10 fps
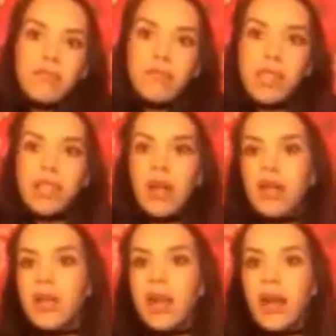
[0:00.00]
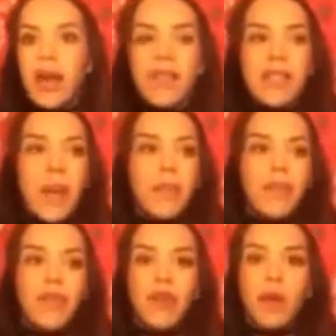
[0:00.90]
it's not there. This happened
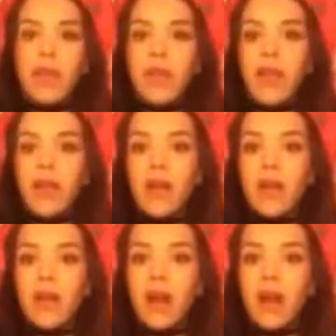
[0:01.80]
before with another